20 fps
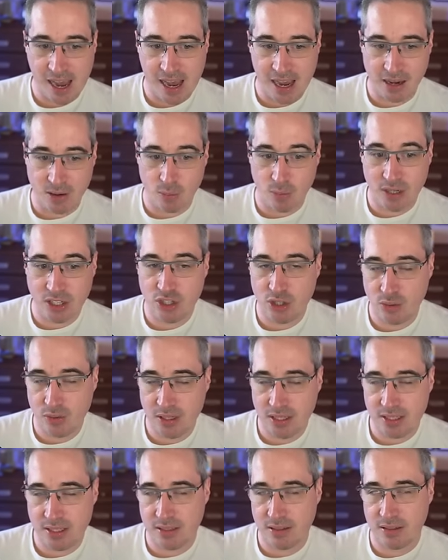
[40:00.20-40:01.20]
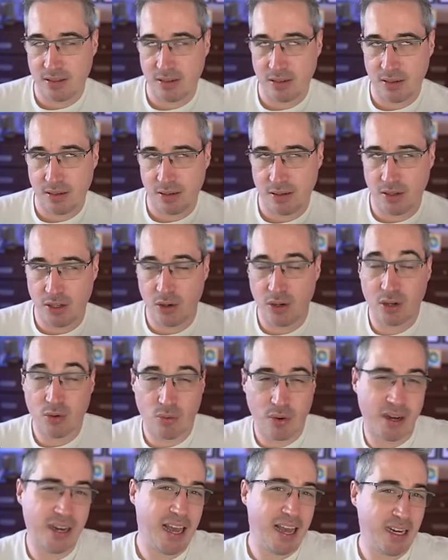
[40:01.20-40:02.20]
And we do need, you
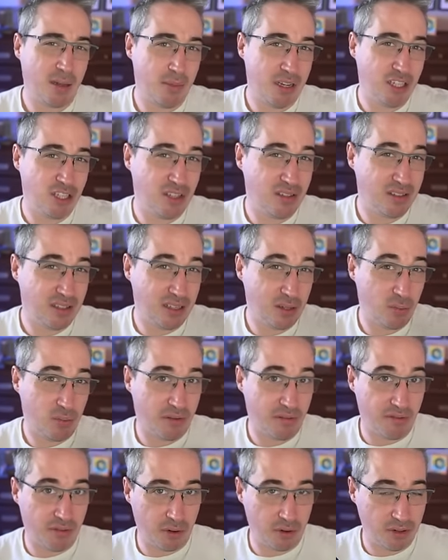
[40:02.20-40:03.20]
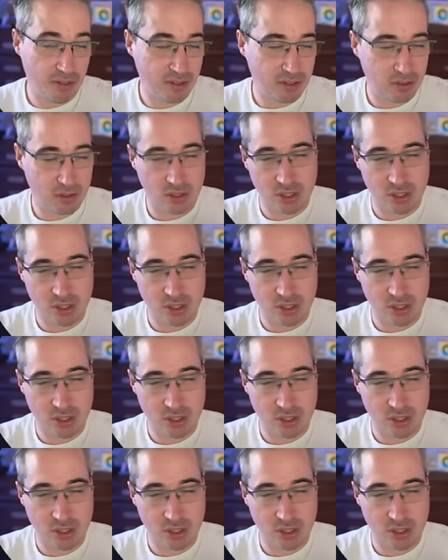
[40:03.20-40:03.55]
can run animations in reverse.